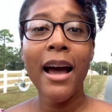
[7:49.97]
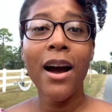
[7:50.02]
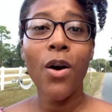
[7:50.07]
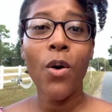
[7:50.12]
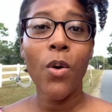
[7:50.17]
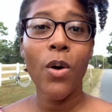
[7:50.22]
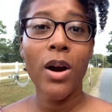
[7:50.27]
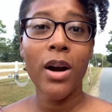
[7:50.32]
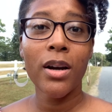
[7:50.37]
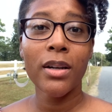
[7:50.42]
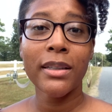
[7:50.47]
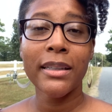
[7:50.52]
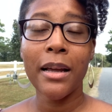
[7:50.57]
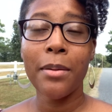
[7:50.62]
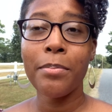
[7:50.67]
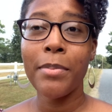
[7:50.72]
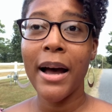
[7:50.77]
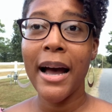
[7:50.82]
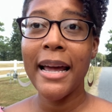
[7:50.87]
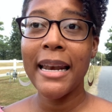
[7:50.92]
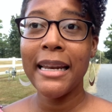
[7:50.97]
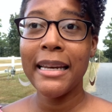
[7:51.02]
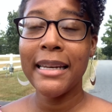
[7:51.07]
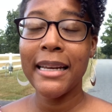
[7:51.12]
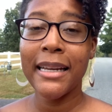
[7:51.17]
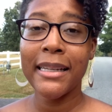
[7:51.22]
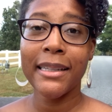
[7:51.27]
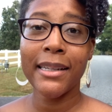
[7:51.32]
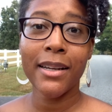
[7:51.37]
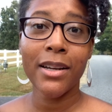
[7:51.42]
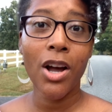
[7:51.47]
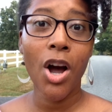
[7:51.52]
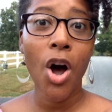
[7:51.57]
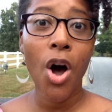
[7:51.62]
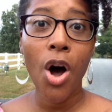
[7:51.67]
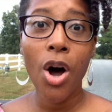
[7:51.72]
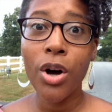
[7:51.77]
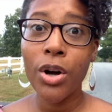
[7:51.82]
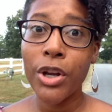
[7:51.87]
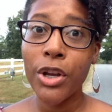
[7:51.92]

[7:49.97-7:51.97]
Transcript: or somebody doesn't call